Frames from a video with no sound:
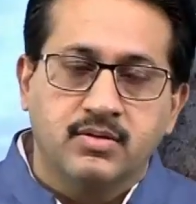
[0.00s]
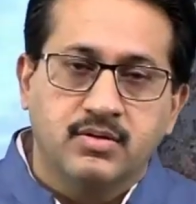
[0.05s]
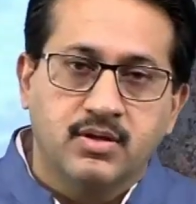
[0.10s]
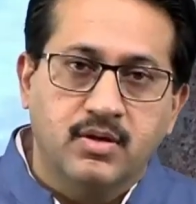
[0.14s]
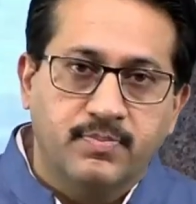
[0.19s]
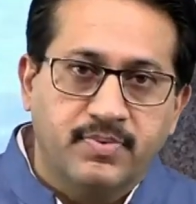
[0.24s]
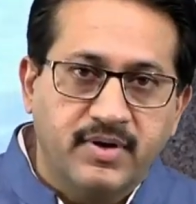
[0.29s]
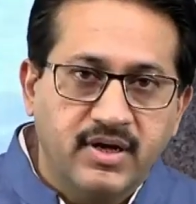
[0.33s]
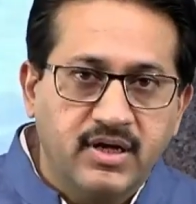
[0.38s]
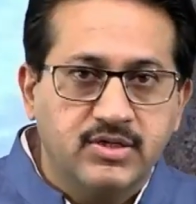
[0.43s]

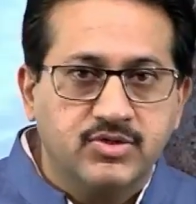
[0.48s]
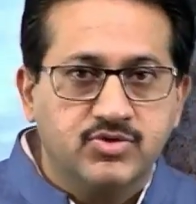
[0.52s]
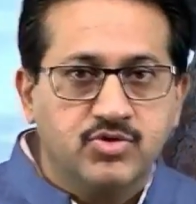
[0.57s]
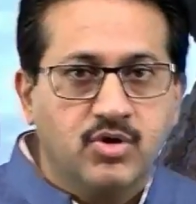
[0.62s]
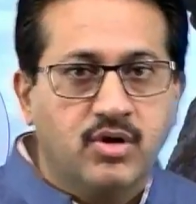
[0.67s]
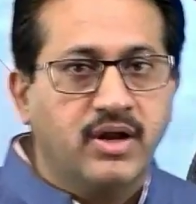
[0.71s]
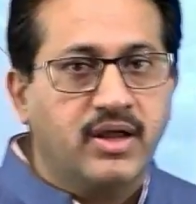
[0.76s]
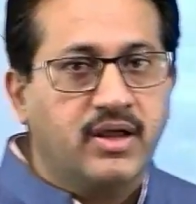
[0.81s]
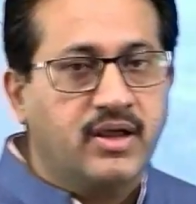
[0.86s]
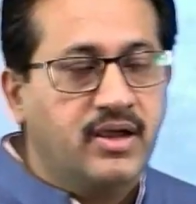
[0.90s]
The
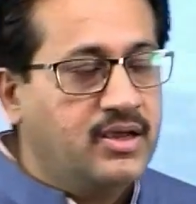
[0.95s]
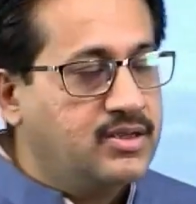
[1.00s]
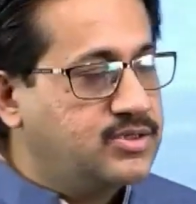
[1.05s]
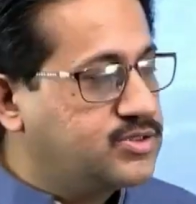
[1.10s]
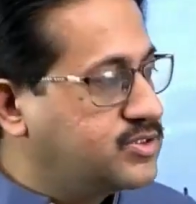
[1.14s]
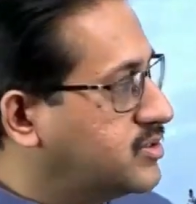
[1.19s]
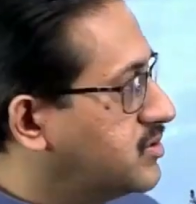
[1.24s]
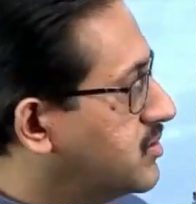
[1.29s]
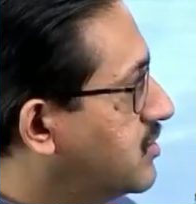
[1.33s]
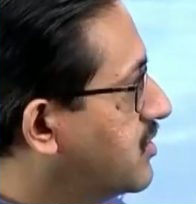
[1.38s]
prehistoric
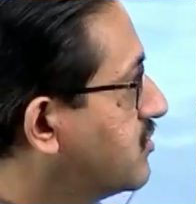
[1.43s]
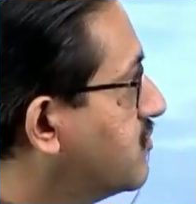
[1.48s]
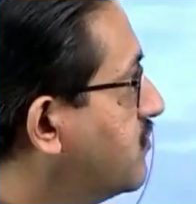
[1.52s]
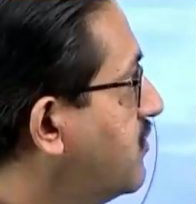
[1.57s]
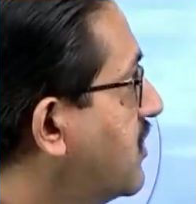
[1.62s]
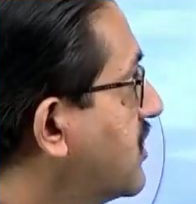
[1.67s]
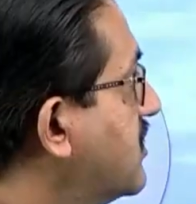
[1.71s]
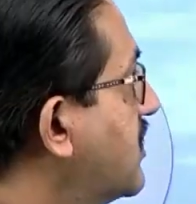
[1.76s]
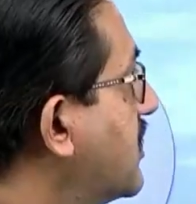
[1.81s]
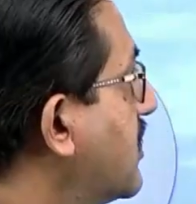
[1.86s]
age is
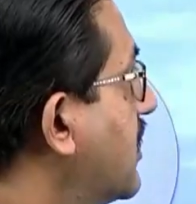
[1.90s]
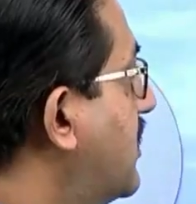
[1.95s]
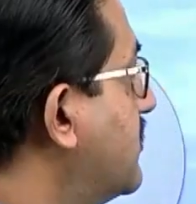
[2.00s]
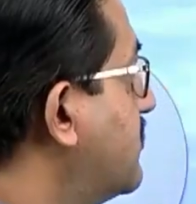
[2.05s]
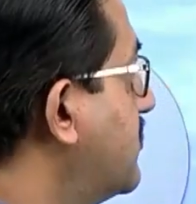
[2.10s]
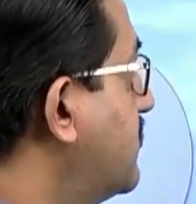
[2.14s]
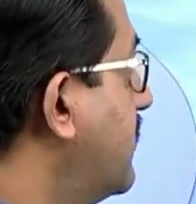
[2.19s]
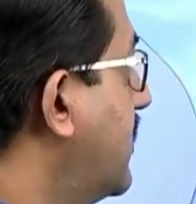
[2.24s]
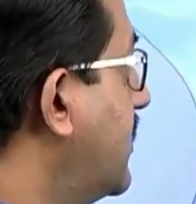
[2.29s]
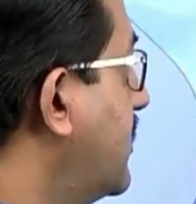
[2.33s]
further
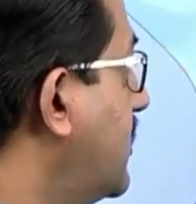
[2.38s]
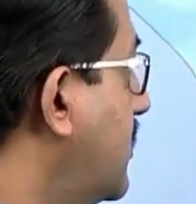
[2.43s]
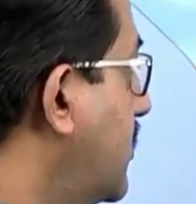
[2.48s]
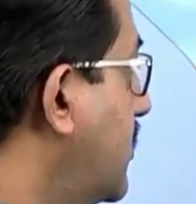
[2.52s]
classified